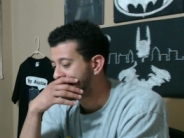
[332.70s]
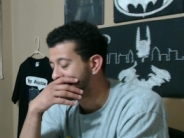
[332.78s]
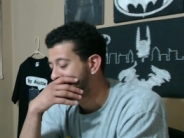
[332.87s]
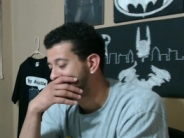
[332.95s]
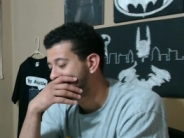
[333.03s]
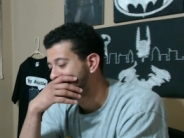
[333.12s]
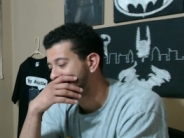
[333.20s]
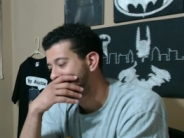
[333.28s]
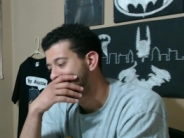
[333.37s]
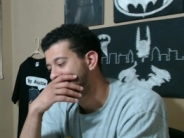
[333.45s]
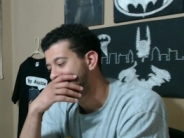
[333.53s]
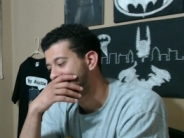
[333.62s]
But
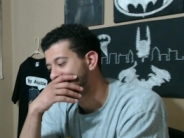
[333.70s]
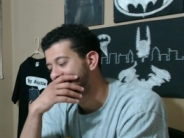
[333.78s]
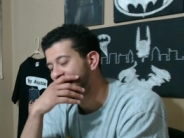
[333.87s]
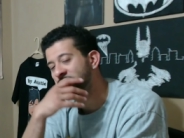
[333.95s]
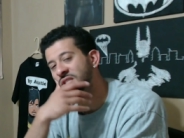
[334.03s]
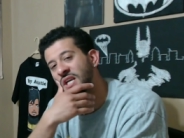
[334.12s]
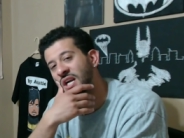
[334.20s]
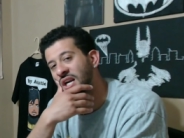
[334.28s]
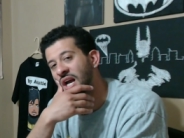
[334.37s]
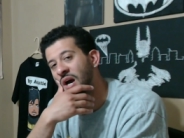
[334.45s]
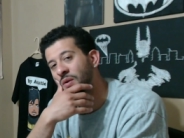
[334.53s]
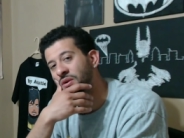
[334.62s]
we'll see. We'll check it
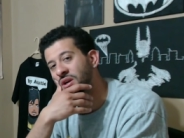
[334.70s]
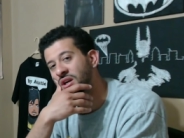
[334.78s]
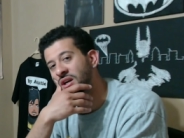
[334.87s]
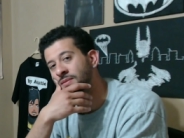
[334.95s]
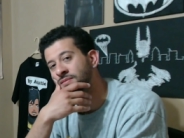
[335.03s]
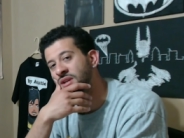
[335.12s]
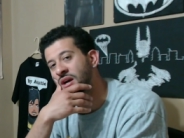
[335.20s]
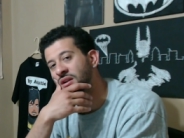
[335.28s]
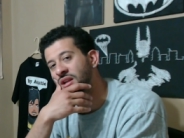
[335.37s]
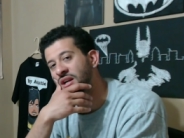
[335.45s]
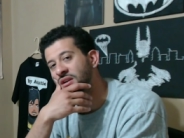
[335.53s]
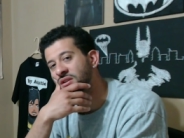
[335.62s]
out when it comes out
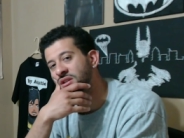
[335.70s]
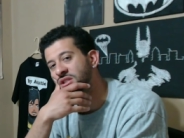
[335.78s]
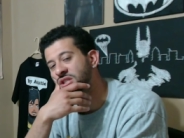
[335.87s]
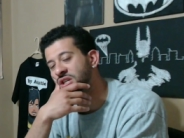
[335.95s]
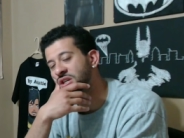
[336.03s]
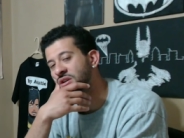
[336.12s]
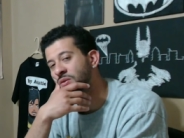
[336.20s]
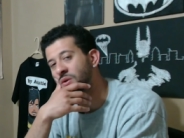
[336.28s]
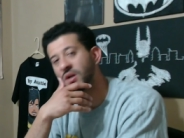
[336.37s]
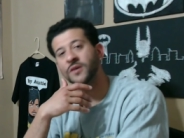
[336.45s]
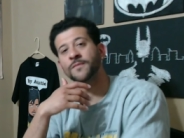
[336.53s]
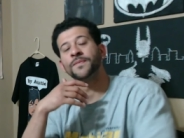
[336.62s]
later this year.
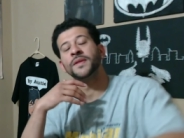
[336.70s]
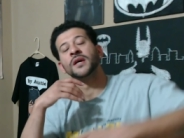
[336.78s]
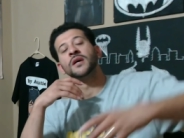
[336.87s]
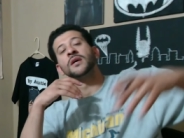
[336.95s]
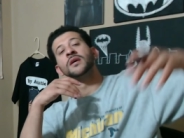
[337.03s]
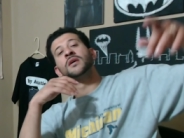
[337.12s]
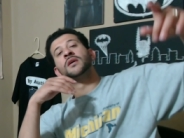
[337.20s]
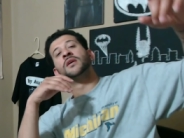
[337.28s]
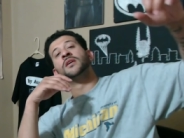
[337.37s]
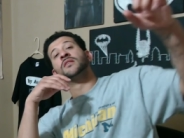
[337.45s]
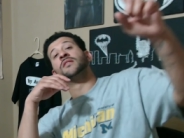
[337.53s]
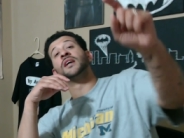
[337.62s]
Well,
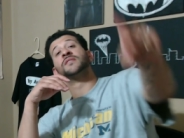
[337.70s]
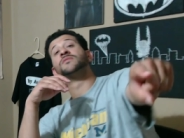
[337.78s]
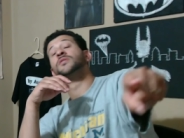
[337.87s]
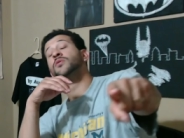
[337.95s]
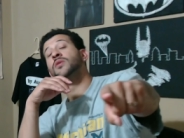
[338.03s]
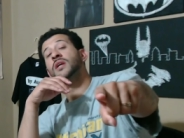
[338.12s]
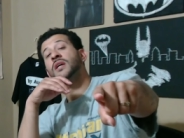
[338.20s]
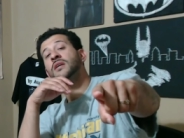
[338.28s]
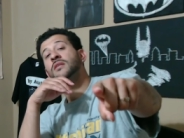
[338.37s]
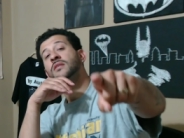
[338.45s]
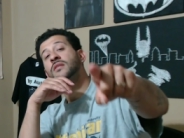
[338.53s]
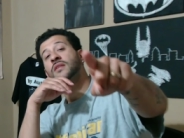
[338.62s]
thanks for tuning
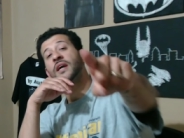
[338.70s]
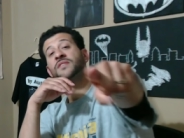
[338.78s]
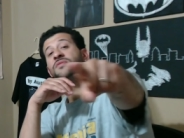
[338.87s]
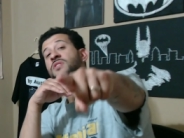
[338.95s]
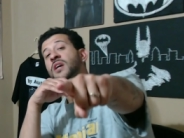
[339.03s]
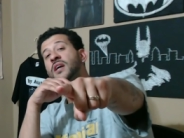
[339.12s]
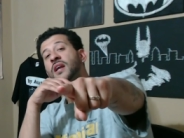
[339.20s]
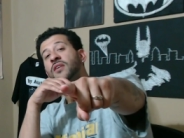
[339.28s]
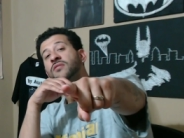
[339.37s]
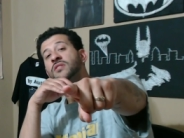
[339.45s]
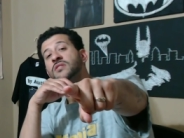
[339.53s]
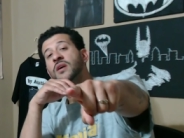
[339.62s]
in. Thanks for checking out
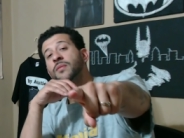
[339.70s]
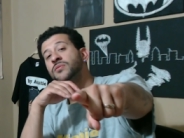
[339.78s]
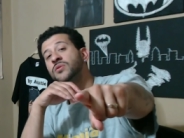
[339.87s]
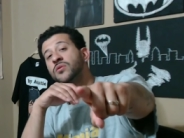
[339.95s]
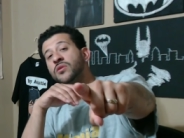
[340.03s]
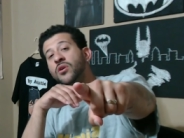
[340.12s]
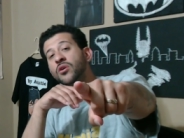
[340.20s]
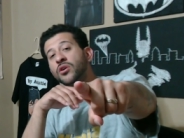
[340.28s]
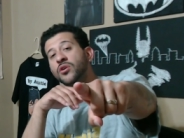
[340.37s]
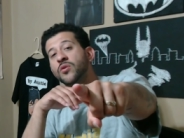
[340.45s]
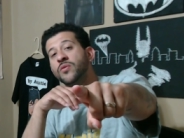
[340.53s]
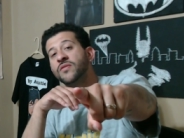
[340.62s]
this episode of Clark
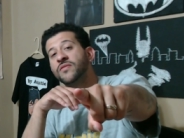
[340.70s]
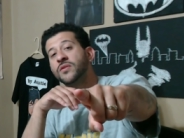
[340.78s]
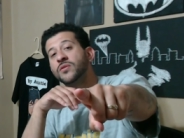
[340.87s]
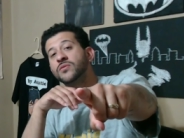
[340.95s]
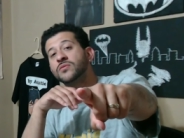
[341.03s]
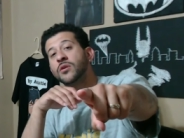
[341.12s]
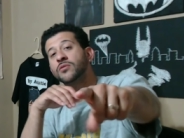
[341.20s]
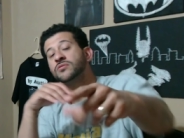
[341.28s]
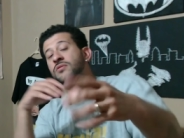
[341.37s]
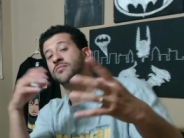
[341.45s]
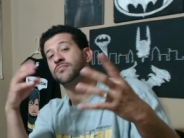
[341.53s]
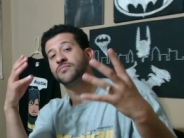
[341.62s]
Crew Reviews,
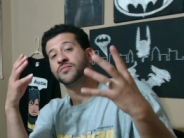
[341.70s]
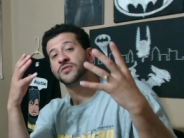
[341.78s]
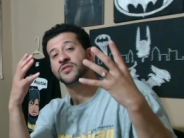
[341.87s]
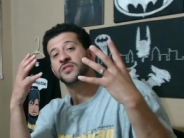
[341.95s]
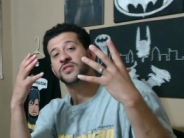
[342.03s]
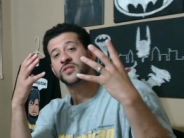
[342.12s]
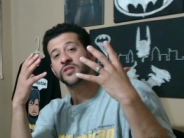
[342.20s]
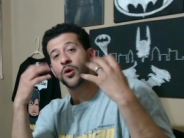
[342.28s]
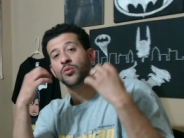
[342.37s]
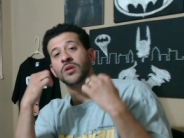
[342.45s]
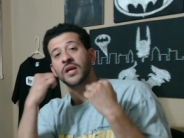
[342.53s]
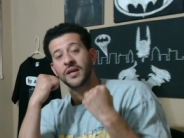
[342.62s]
hosted
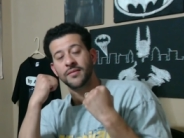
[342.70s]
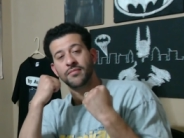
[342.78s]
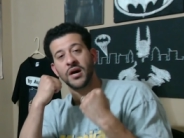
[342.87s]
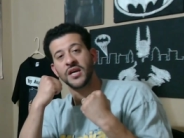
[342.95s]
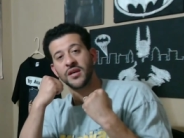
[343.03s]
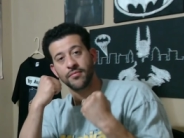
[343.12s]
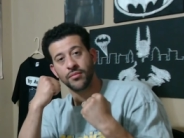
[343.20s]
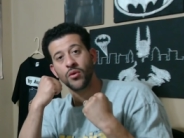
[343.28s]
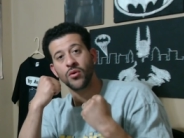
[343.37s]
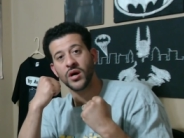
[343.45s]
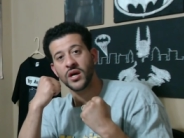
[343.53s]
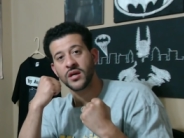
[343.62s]
solely by your
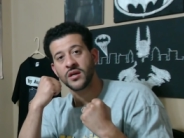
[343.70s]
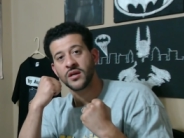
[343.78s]
boy.